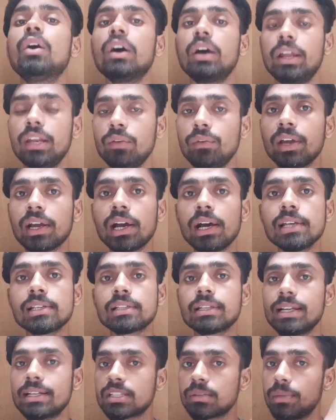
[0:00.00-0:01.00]
Anyway,
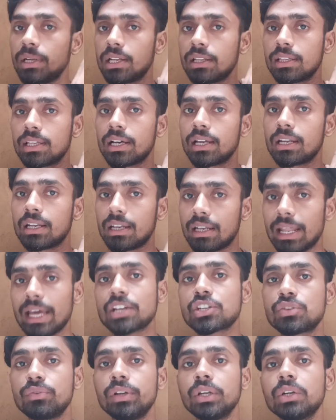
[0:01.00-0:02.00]
guys, let's meet in the
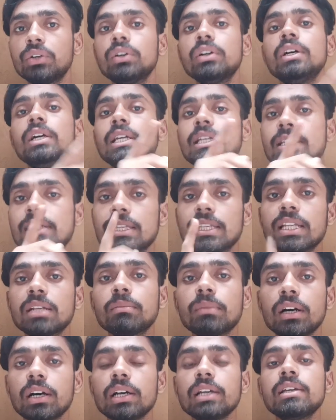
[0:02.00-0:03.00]
next video. Till then,
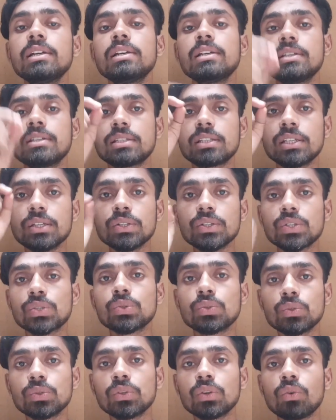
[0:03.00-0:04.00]
bye, see you
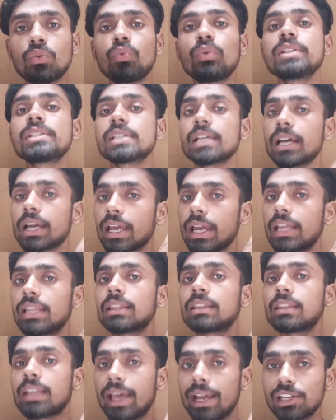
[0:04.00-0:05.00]
soon. Once
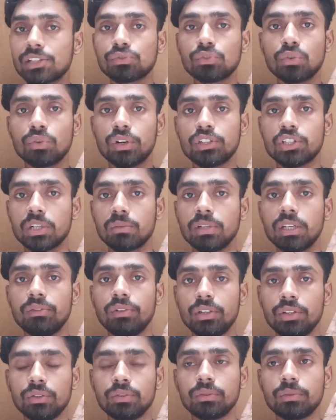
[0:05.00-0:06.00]
again, thanks for watching my
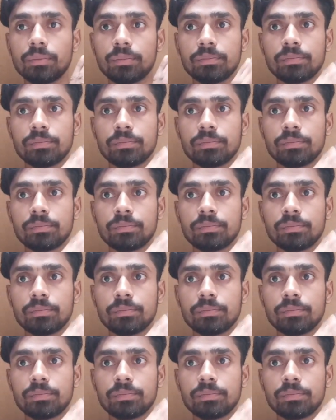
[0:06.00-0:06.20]
video.